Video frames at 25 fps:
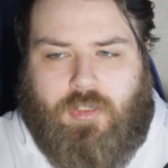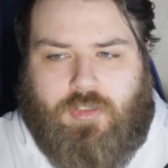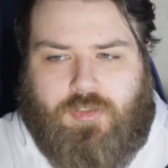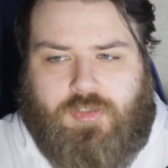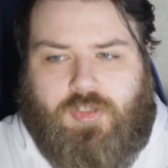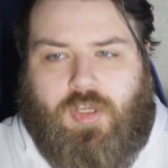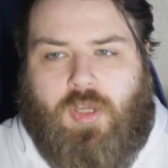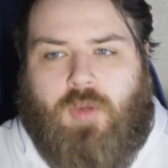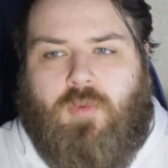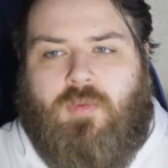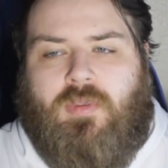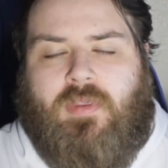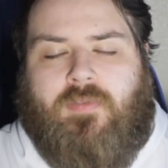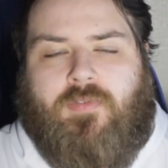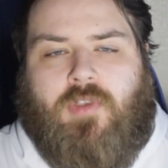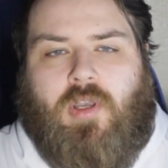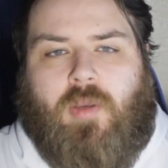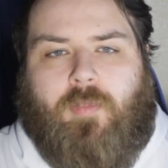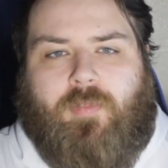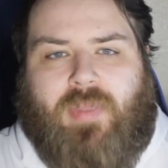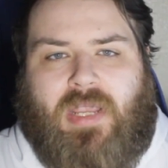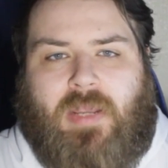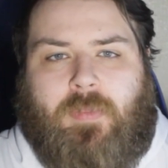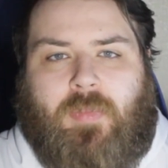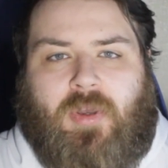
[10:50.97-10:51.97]
2, they've
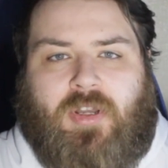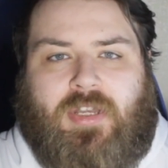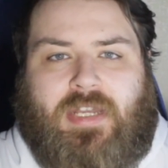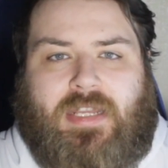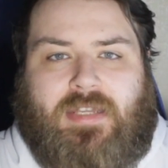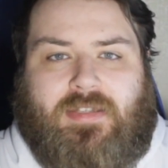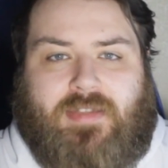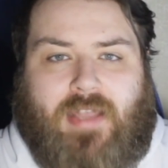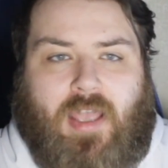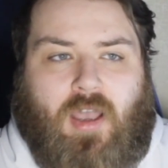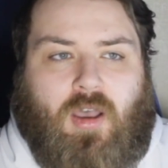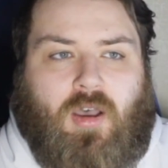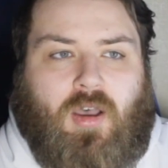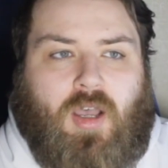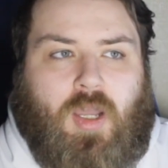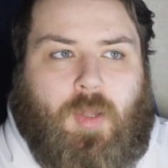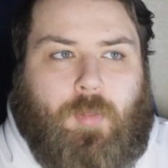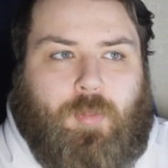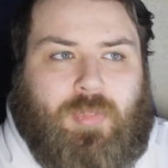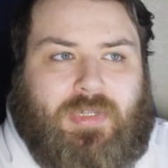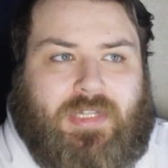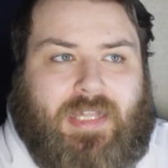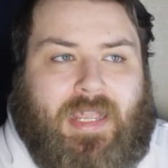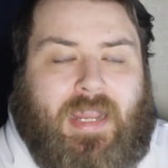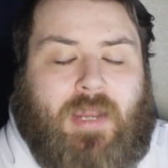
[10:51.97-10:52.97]
got big bodies that are
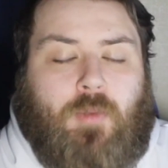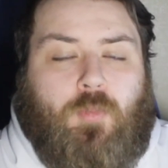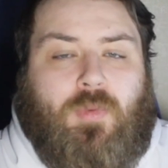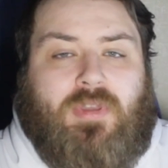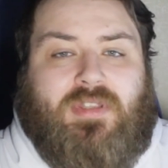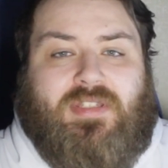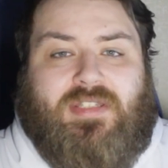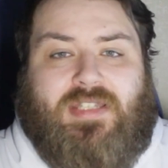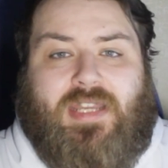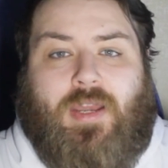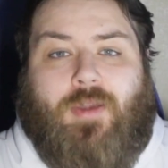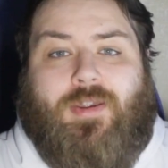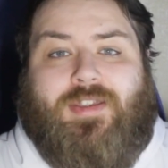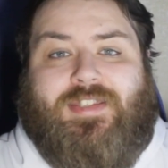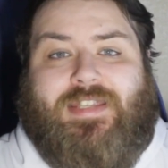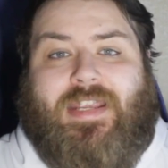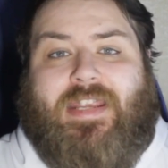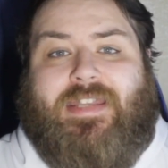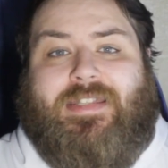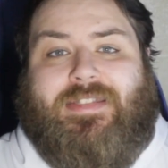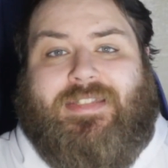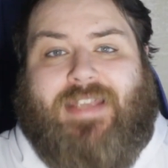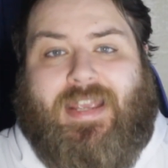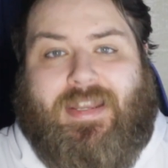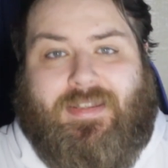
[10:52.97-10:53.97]
playing with serious
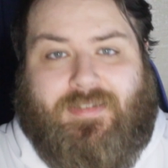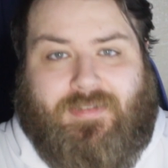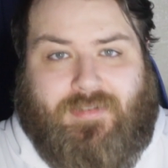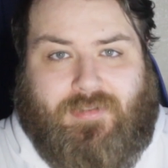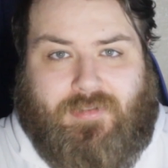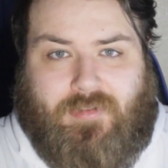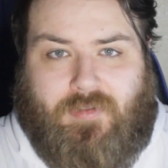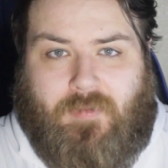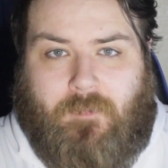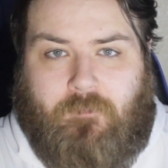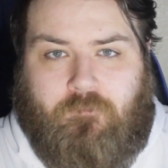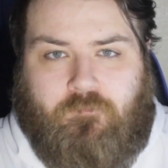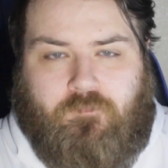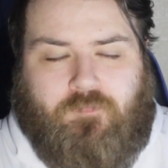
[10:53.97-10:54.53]
intent.